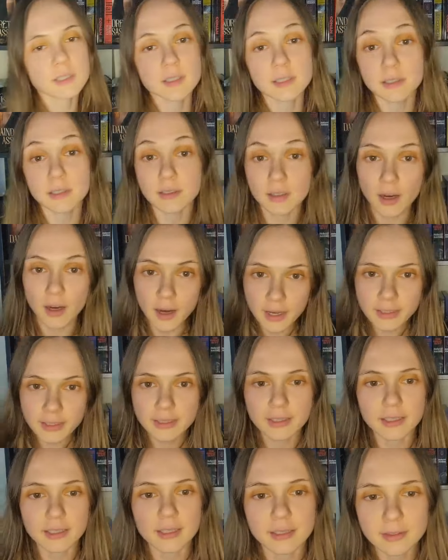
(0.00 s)
This is not
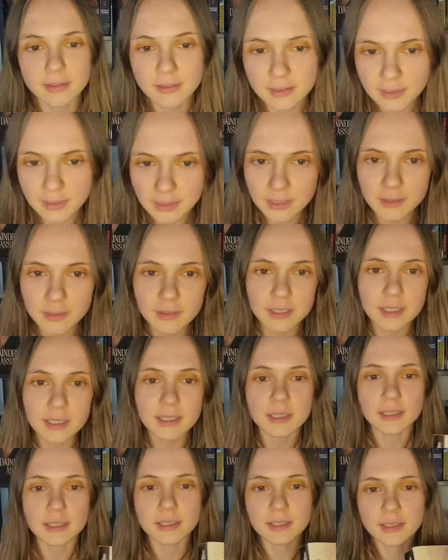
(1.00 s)
in the
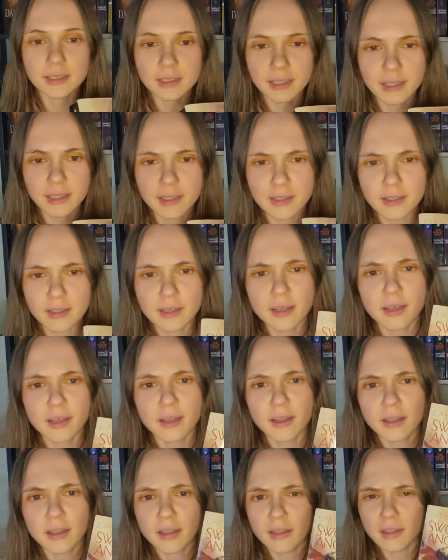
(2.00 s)
series. This is like
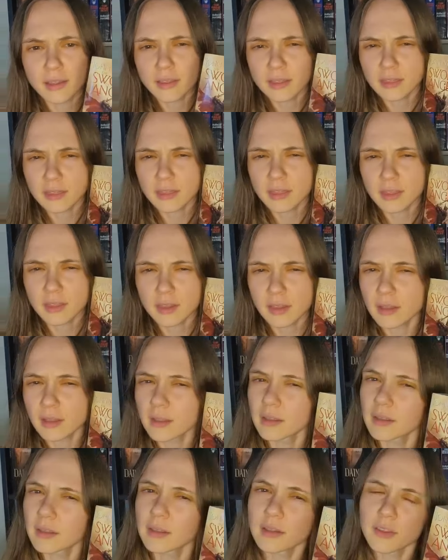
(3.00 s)

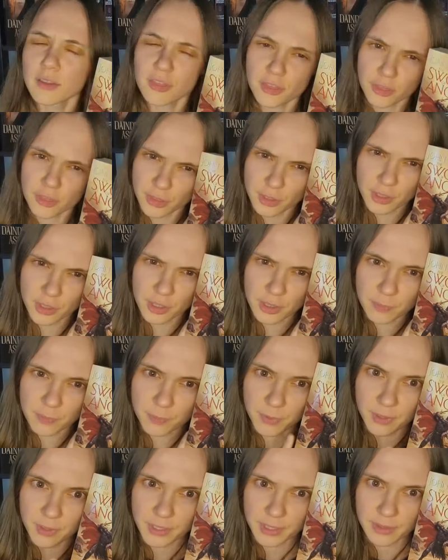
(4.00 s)
the third
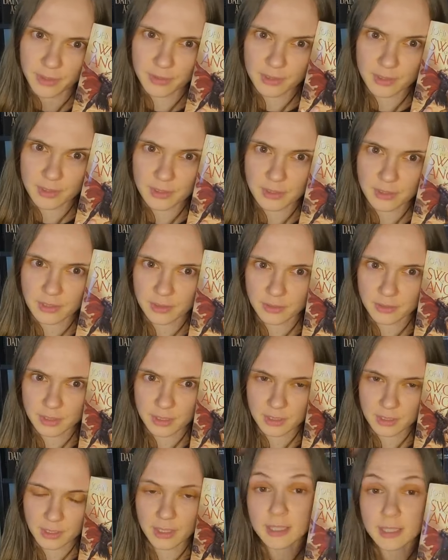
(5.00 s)
book in this
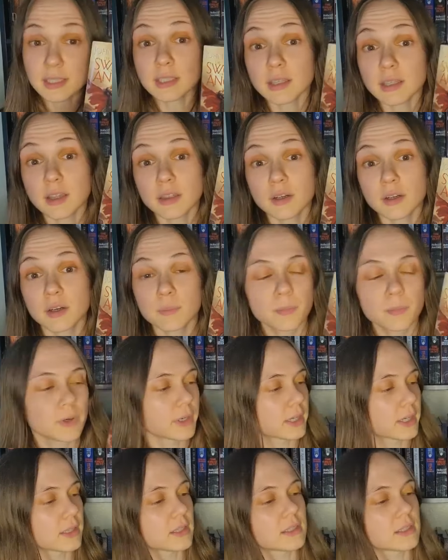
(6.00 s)
series. This is the third
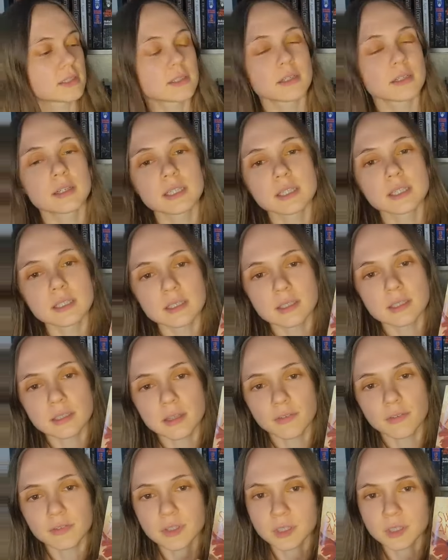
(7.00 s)
book in this series. It's
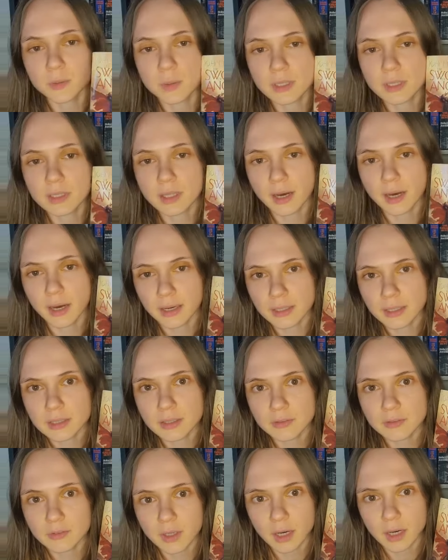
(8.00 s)
the first one is The
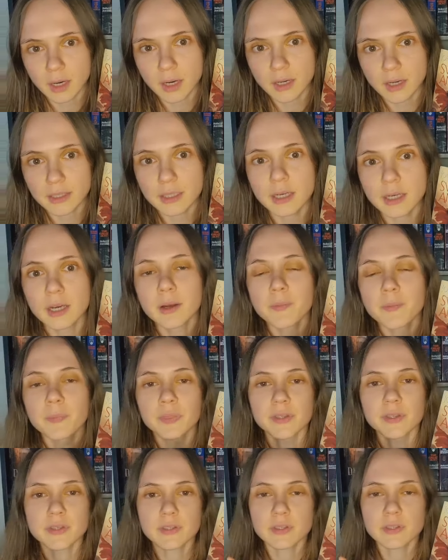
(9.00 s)
Eyes of God.
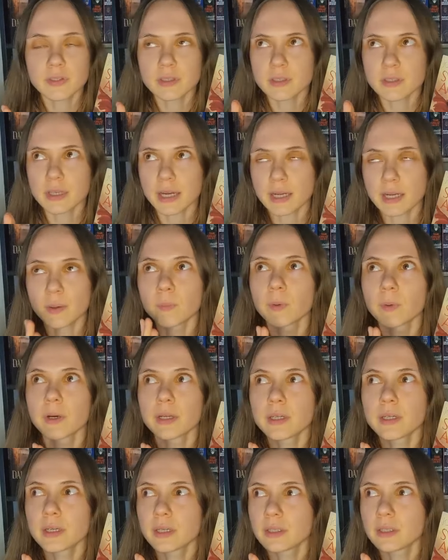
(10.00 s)
The second
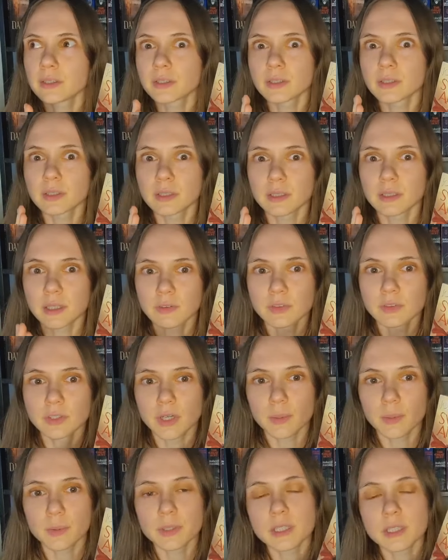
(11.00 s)
one is The Devil's
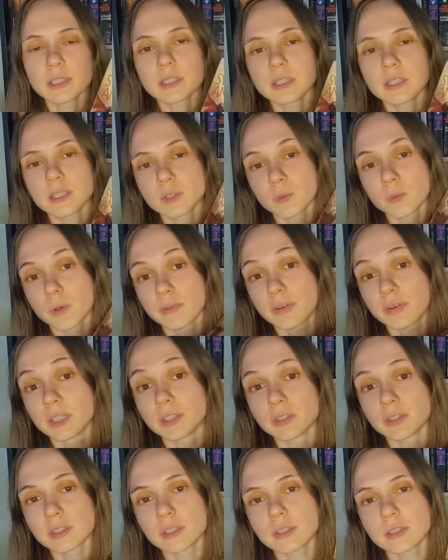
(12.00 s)
Armor, and this is The Sword of
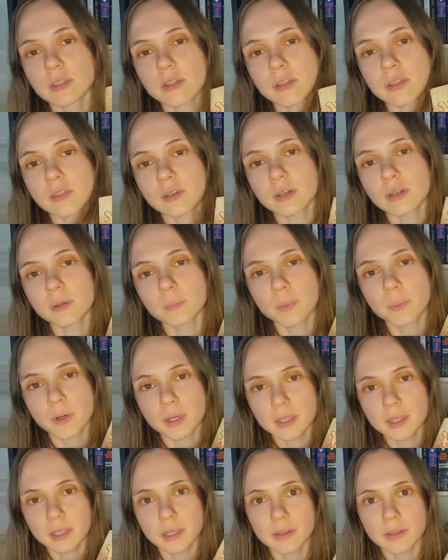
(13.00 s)
Angels. This is the third
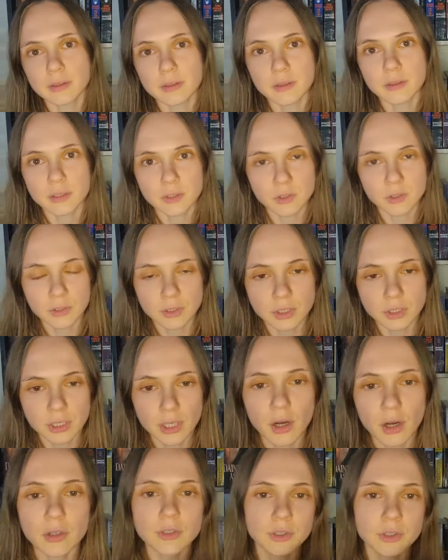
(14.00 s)
book in the trilogy,
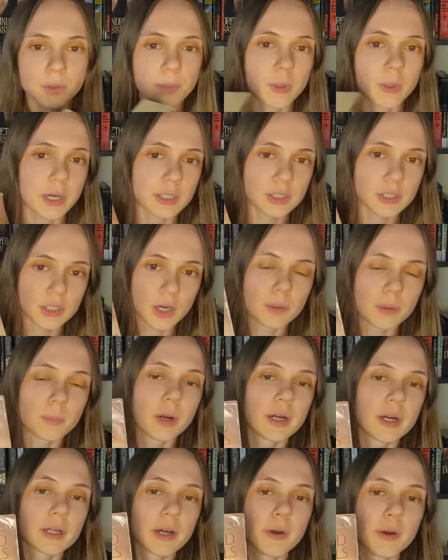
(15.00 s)
also by John
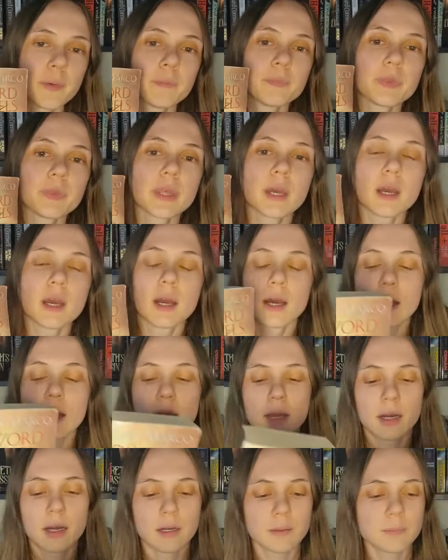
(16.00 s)
Marco.
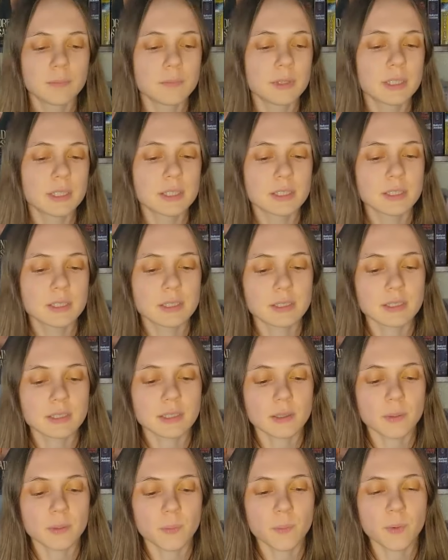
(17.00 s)
Um, this
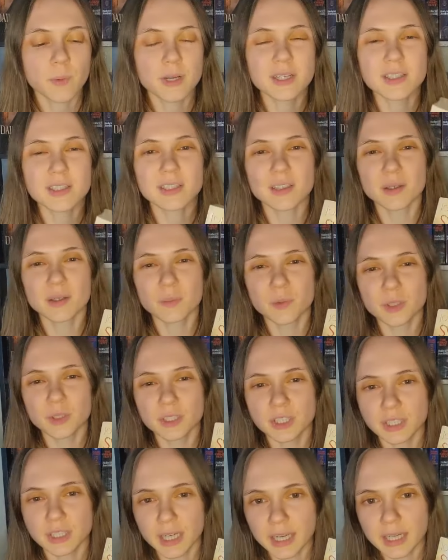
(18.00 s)
one is a little more
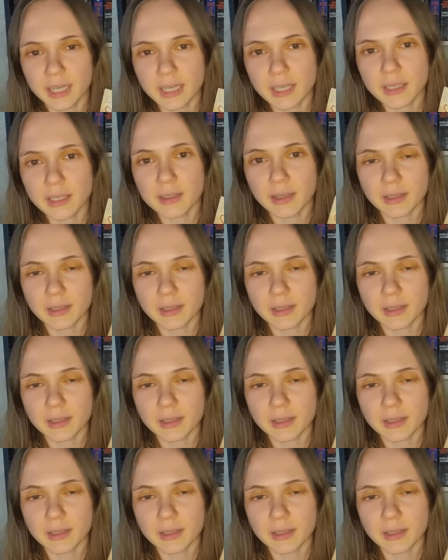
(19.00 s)
jaded.